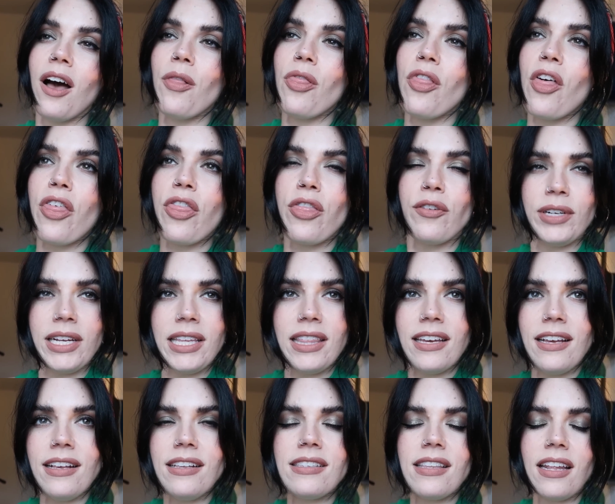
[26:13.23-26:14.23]
The three
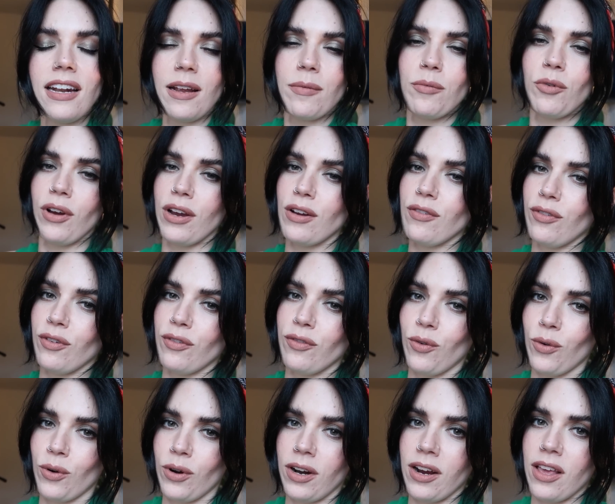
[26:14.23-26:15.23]
things that I'm grateful
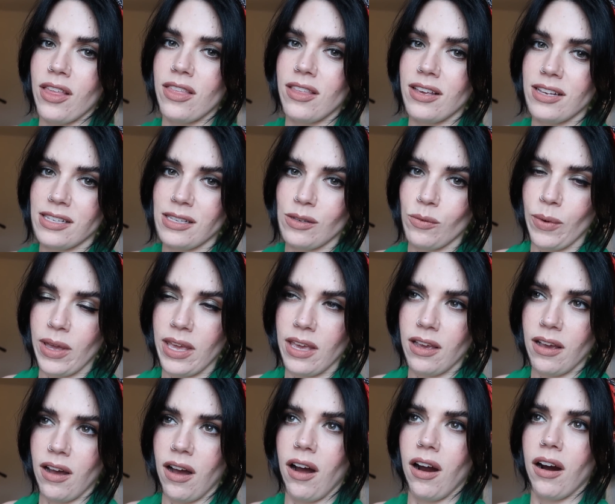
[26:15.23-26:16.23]
for this
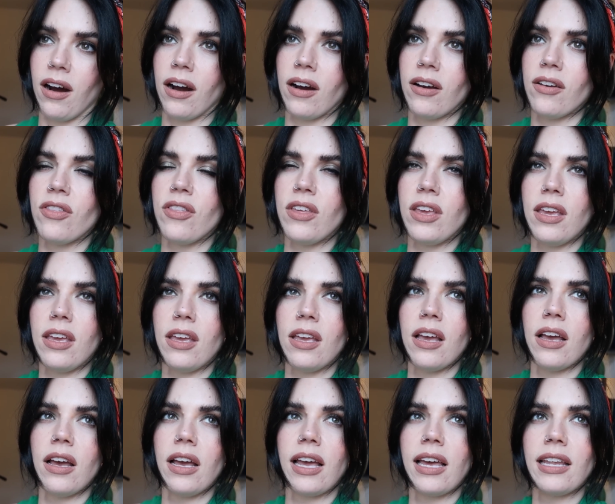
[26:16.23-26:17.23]
week are
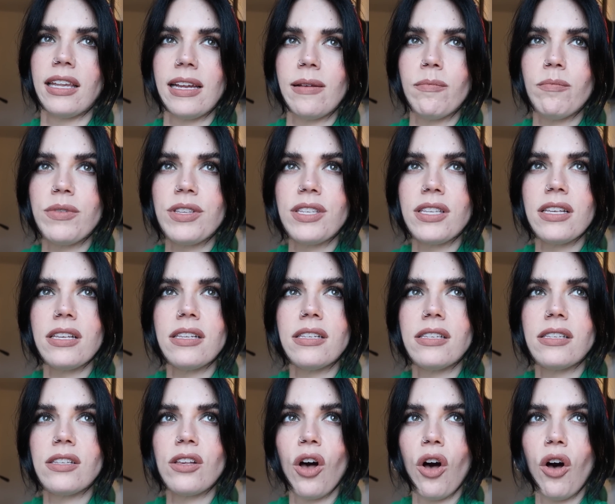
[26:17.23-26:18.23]
the
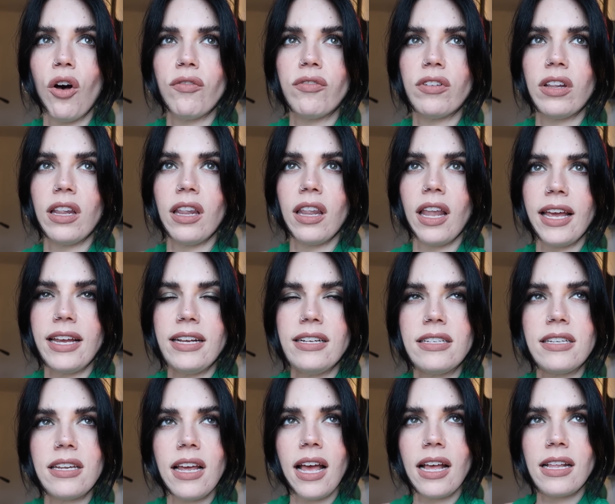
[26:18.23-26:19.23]
glimpses of
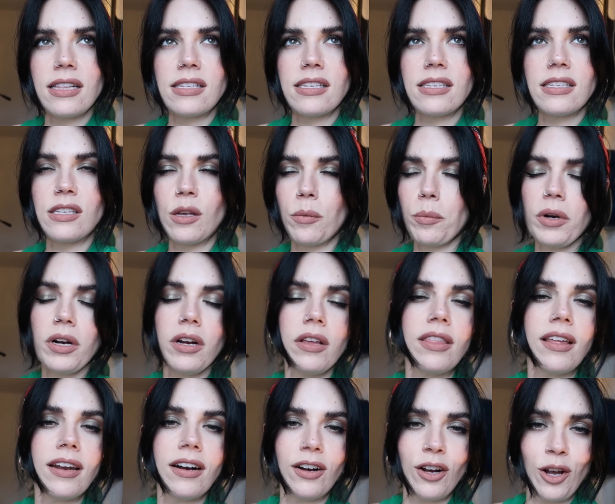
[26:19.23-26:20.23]
light and summer
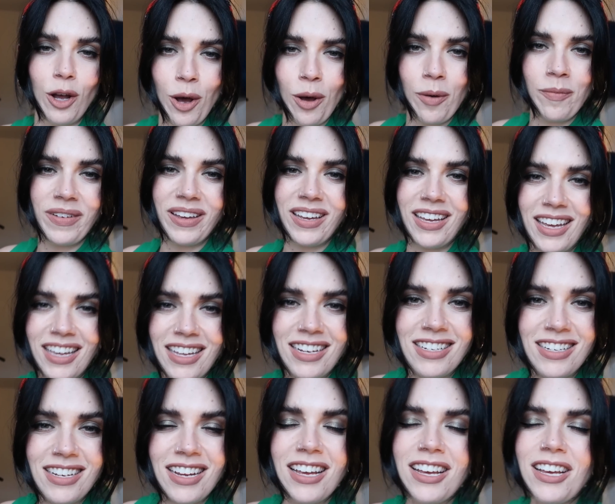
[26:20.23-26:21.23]
that are coming
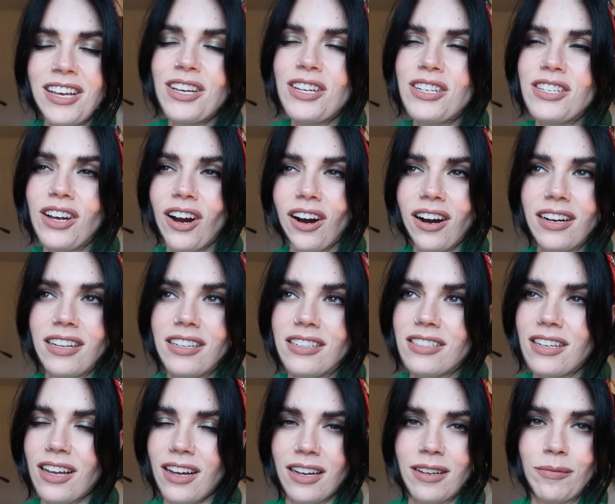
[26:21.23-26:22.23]
in to
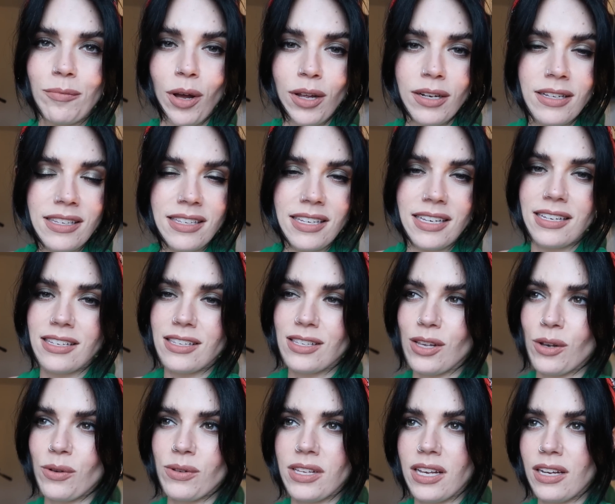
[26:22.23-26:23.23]
Ireland. I'm honestly
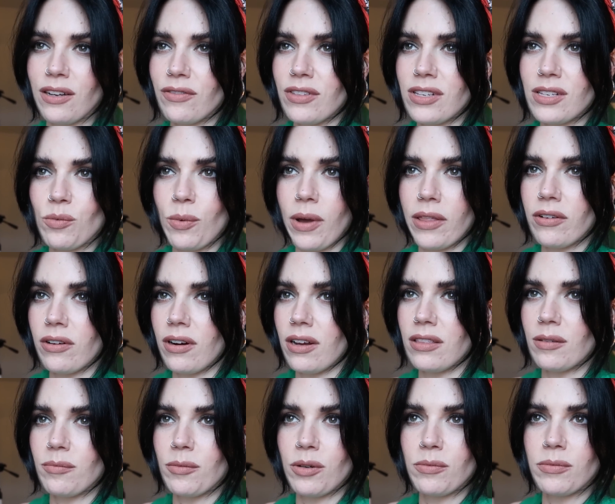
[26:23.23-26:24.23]
so sick of this weather
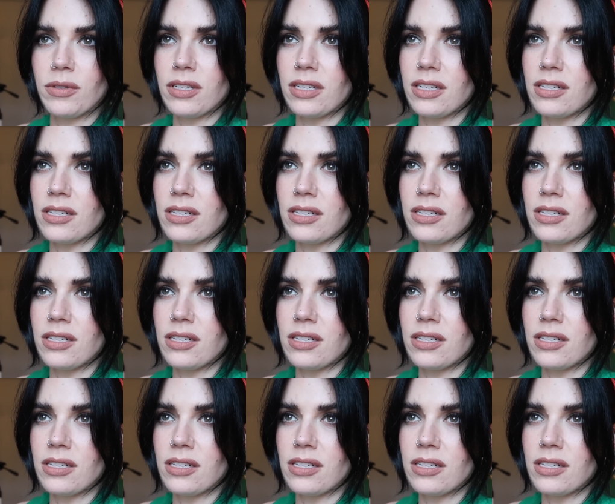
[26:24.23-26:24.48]
at the moment.